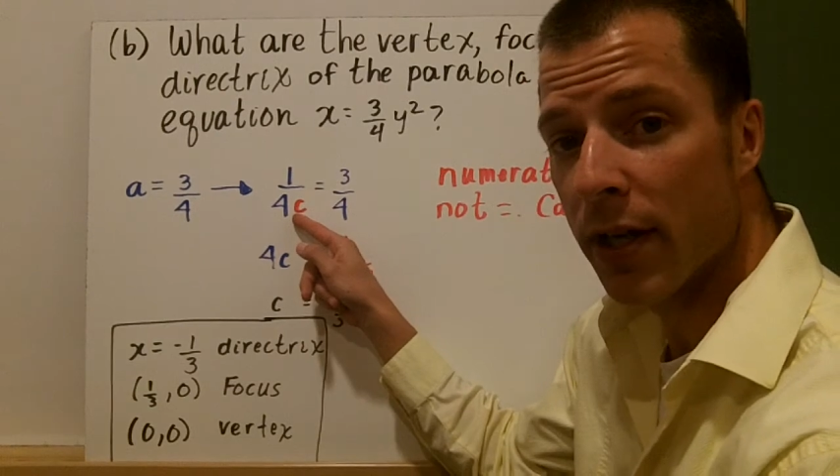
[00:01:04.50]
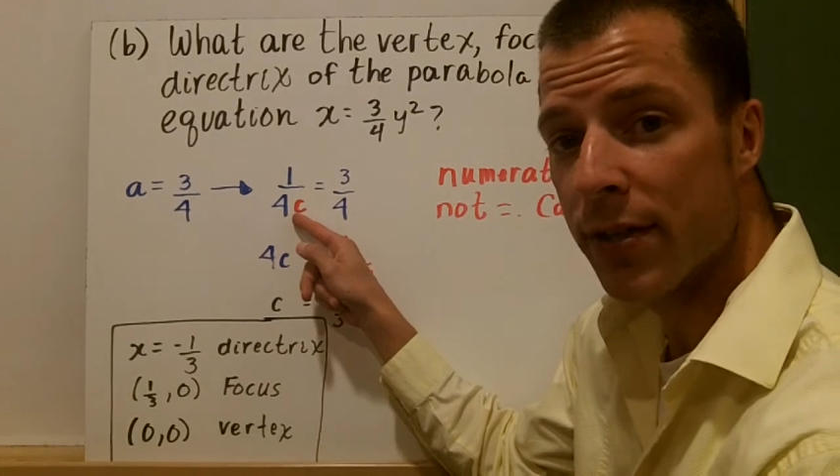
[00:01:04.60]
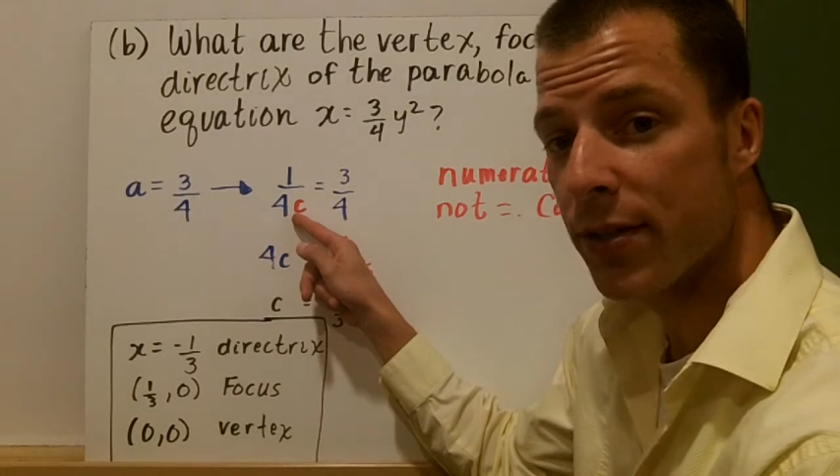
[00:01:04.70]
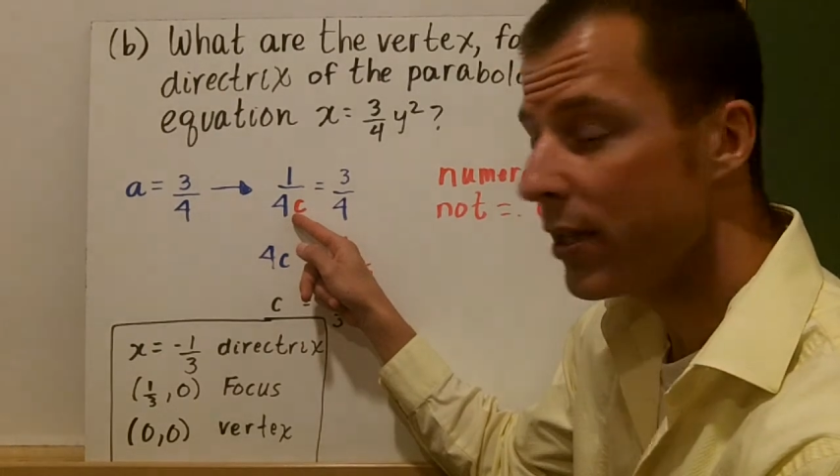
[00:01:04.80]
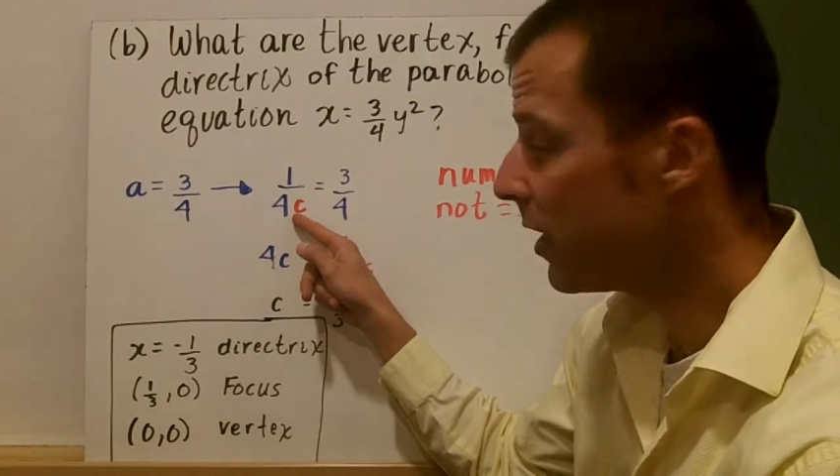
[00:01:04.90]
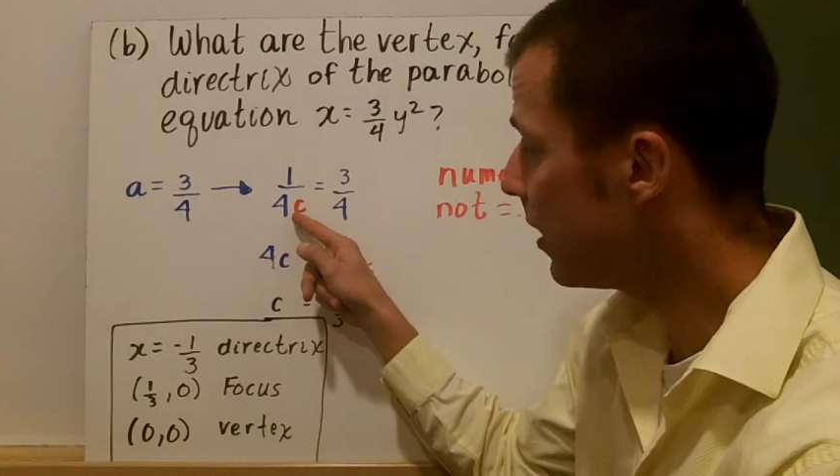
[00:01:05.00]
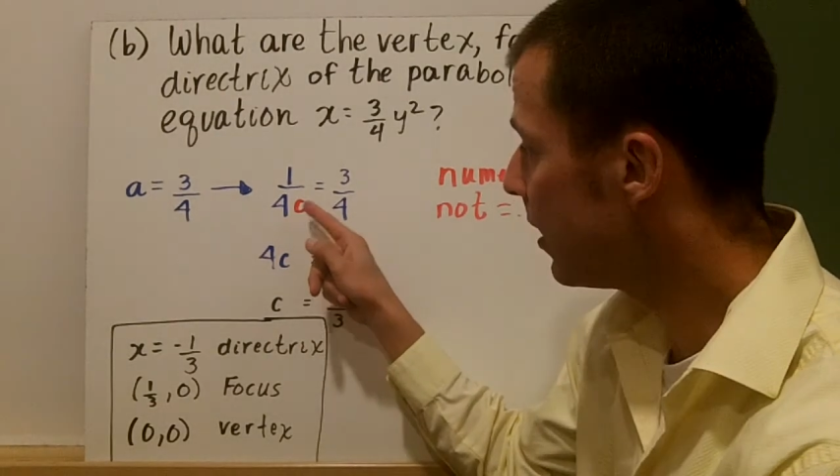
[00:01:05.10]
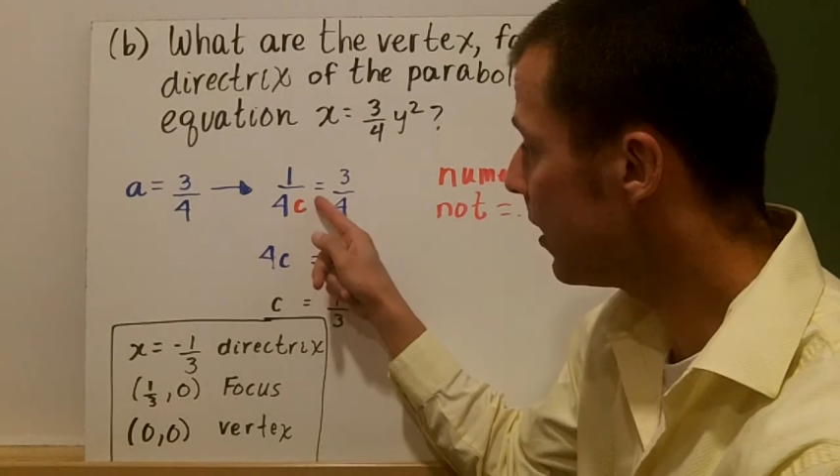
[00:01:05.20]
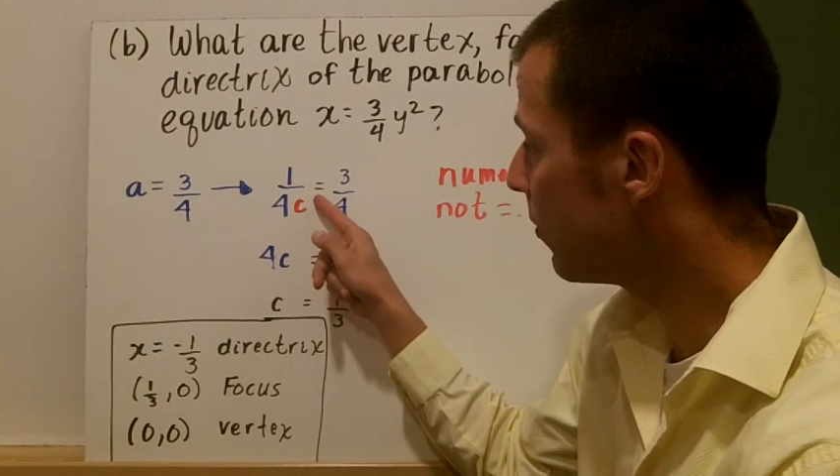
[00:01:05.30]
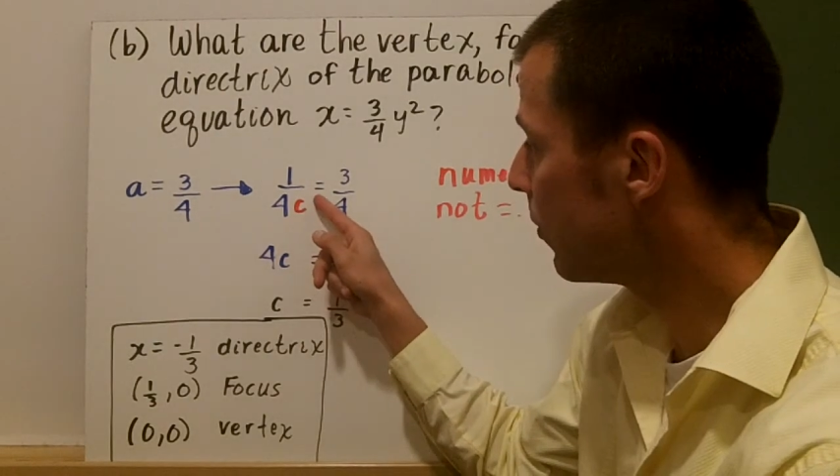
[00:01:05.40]
c
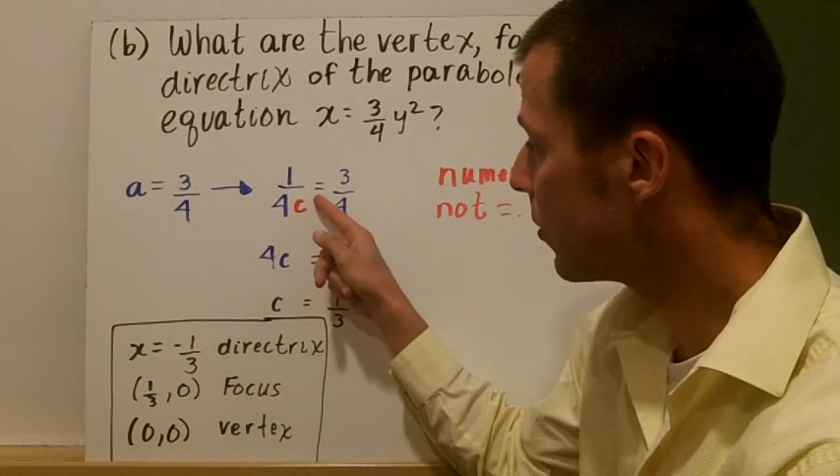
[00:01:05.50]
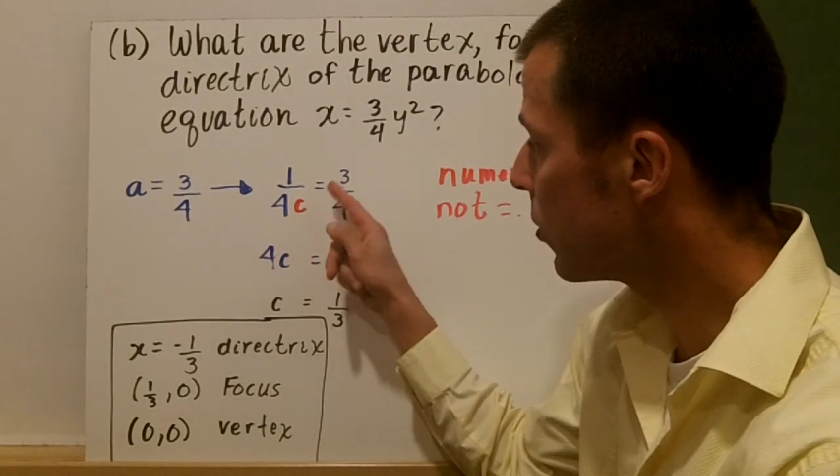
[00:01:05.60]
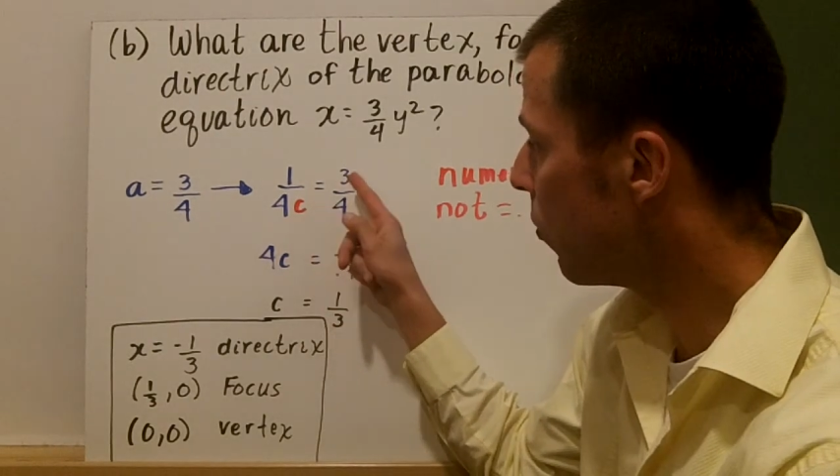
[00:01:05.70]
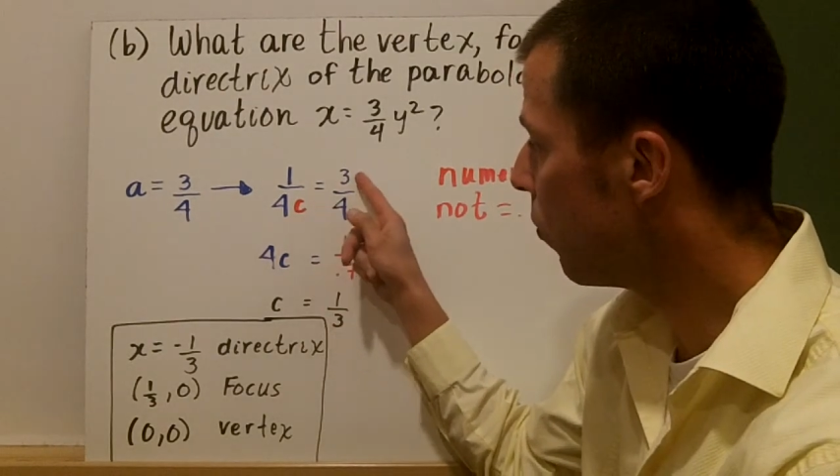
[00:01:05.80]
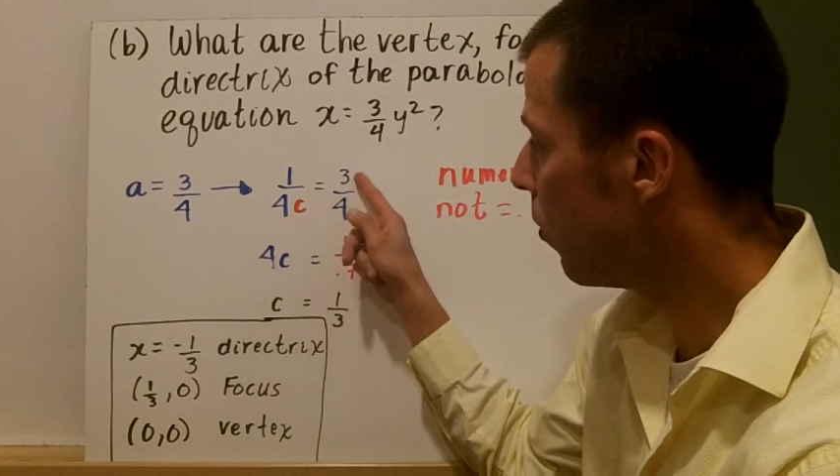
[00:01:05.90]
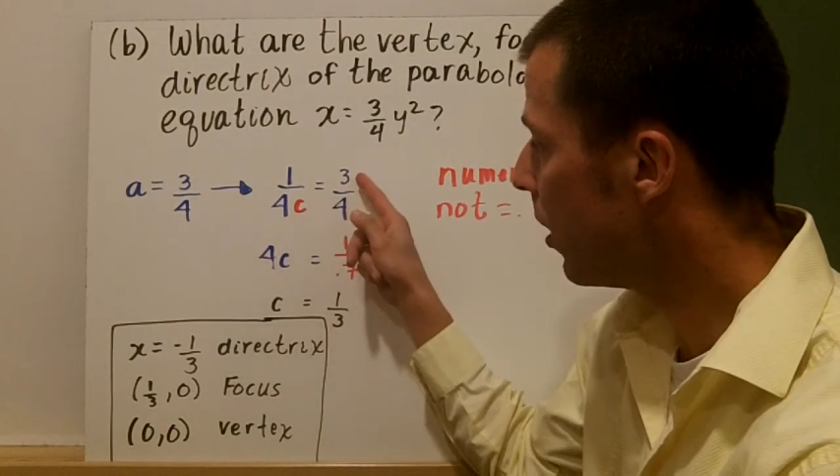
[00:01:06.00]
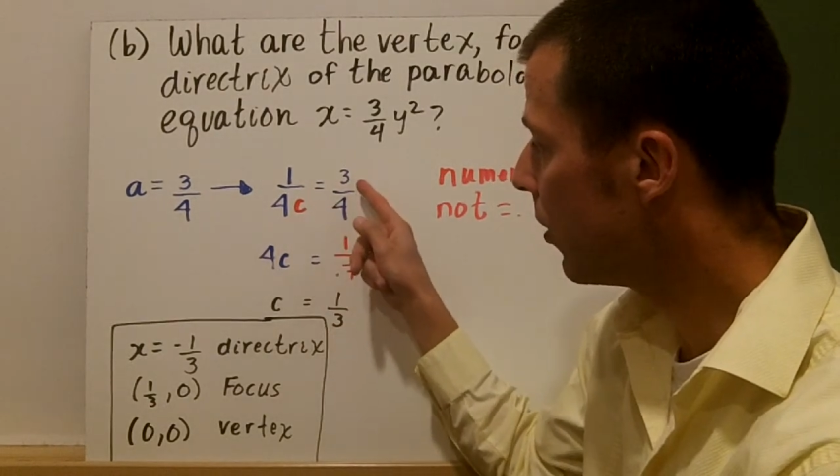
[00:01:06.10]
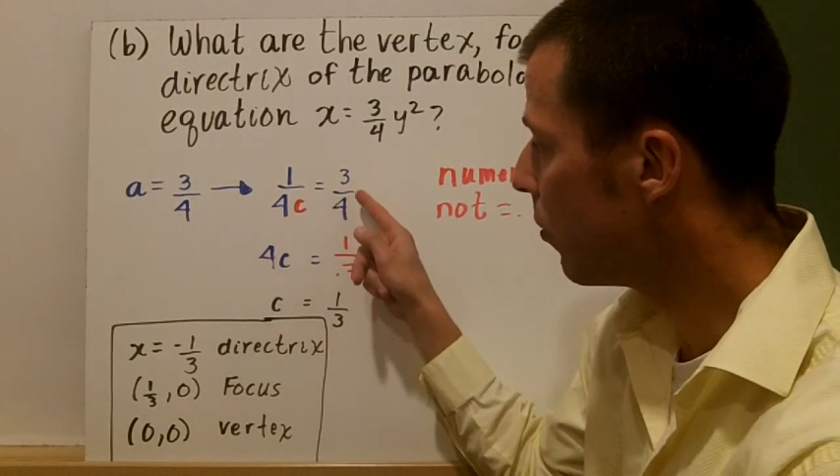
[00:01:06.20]
equals 1